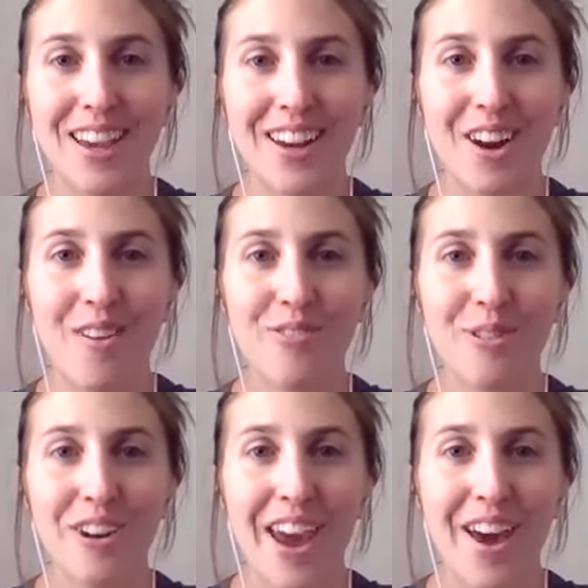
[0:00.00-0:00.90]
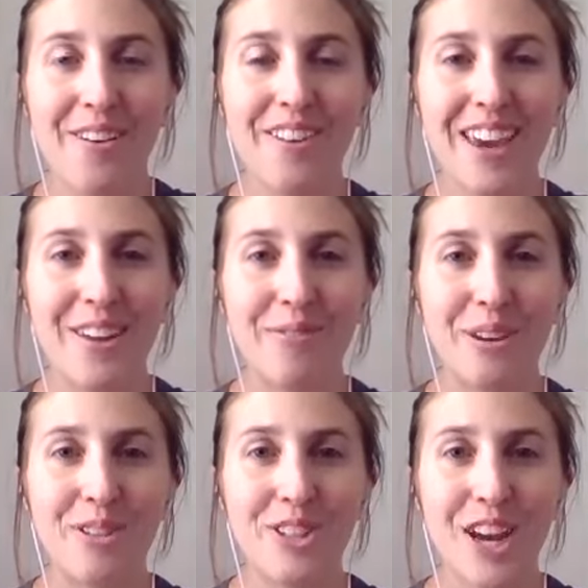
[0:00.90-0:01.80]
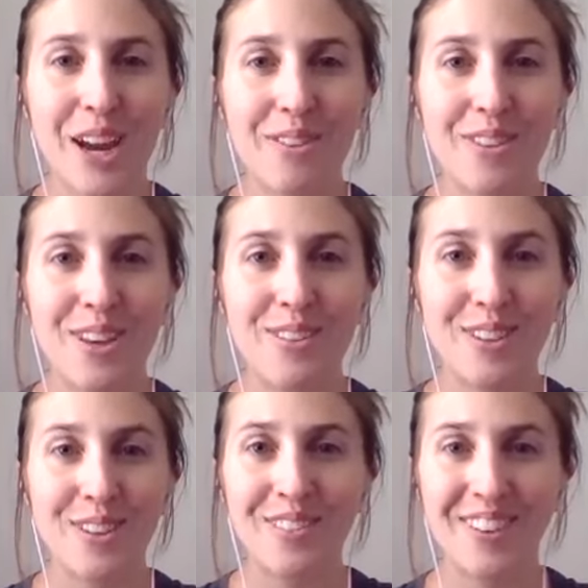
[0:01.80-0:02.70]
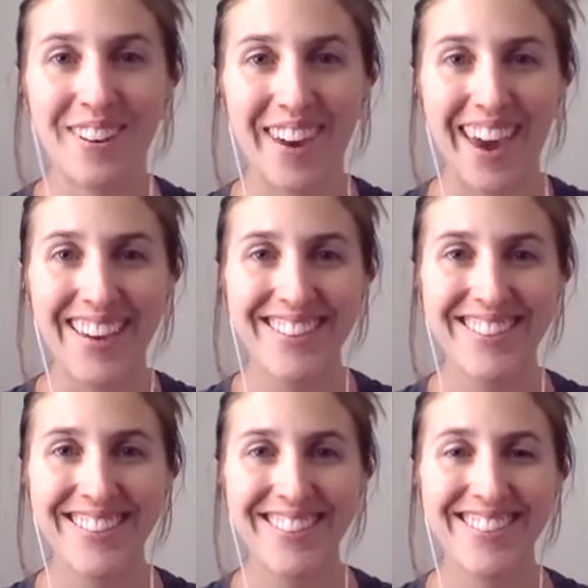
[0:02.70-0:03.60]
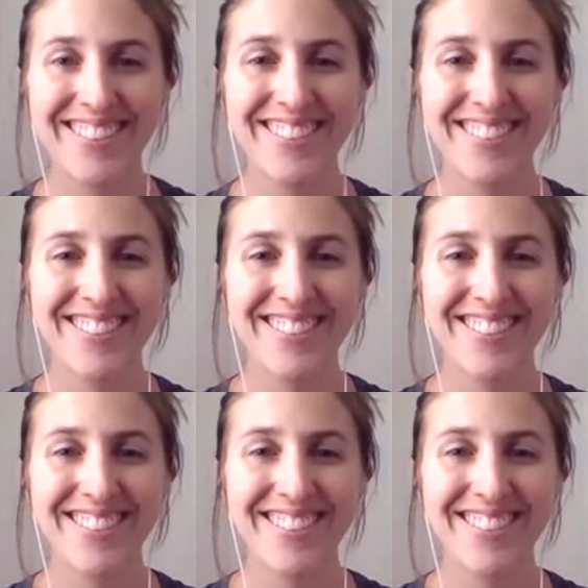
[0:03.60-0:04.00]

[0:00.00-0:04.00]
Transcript: sign off for now and we will chat with you soon, okay? All